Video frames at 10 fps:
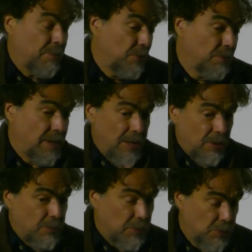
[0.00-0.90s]
I
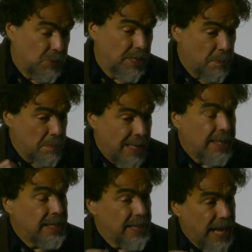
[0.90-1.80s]
love what you said,
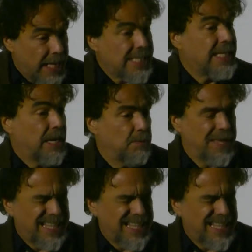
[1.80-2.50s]
mental landscape.